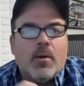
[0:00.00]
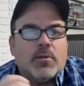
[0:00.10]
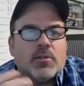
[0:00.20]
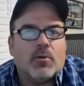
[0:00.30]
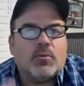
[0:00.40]

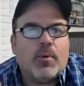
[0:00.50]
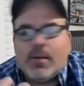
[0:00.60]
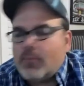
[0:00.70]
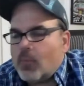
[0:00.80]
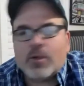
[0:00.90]
So it's
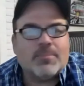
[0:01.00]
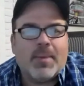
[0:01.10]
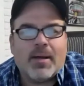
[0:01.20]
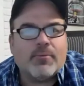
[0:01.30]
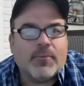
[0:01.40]
whatever works
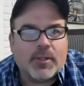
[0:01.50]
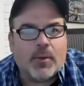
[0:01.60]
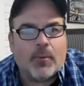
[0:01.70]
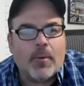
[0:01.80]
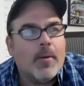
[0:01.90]
better for
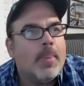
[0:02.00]
you.